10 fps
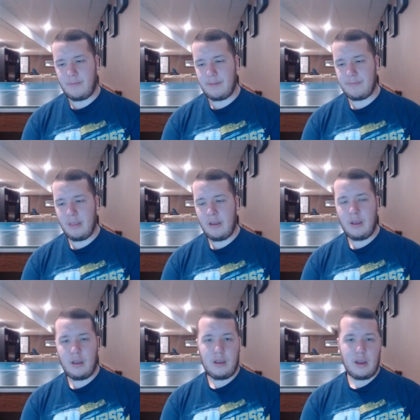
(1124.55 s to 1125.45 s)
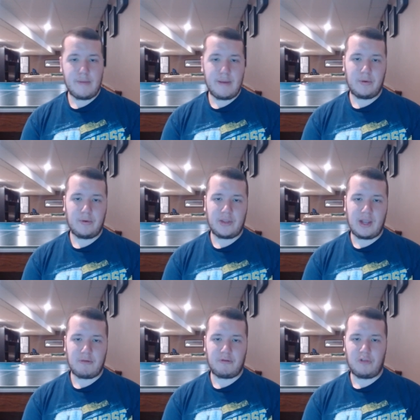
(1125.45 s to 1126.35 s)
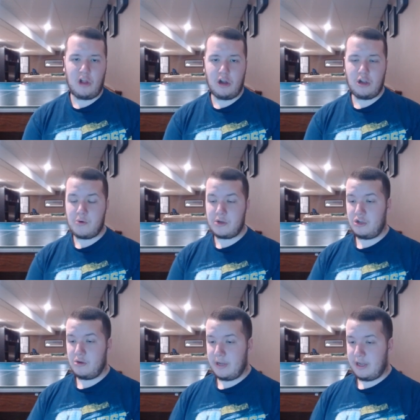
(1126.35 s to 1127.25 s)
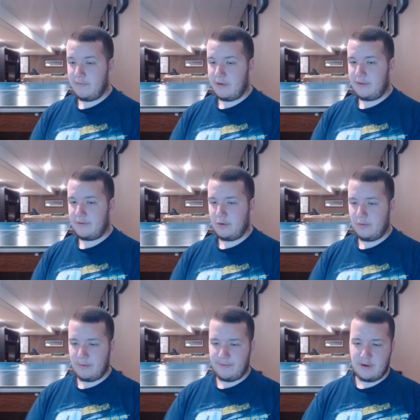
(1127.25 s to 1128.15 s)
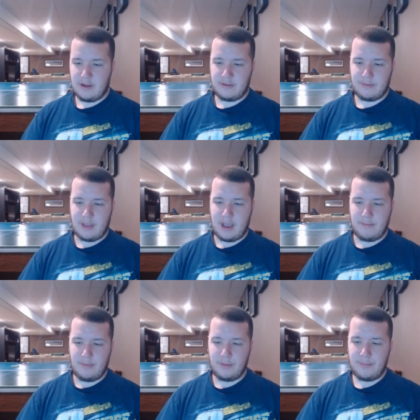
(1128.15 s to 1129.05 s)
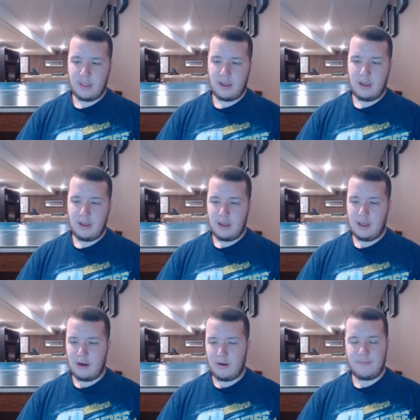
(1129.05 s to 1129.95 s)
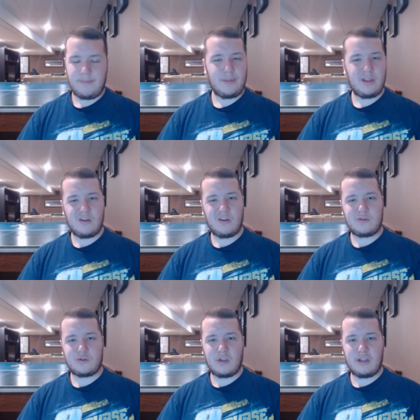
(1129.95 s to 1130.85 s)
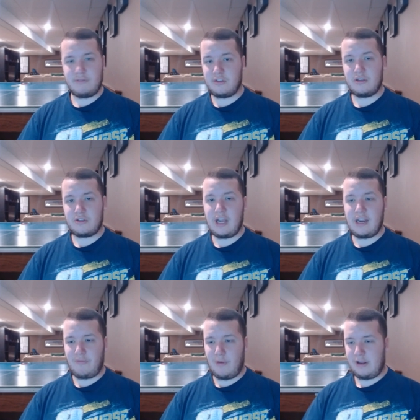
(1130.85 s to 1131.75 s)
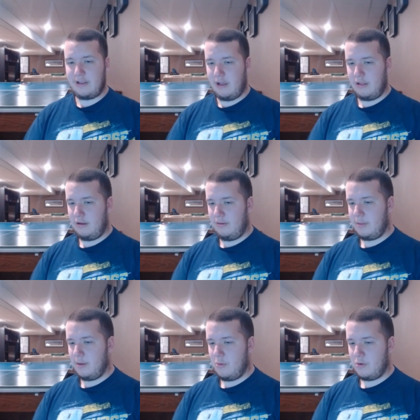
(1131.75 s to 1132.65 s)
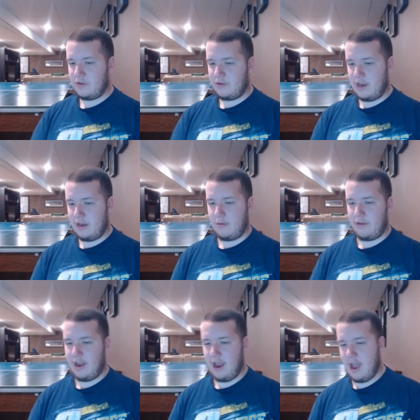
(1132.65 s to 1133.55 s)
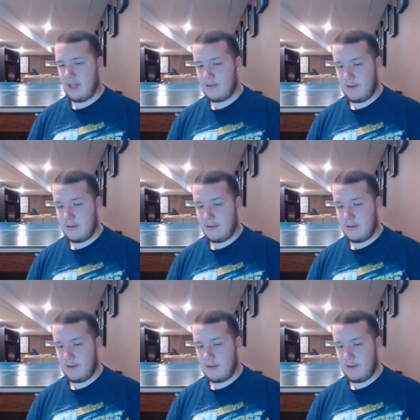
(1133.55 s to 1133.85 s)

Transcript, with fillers: But you know, maybe one time I'll vlog going tubing if I ever do it with my friends sometime. But I don't know. It's a good. That was a good. I just wanted to tell a little the most exciting one I had.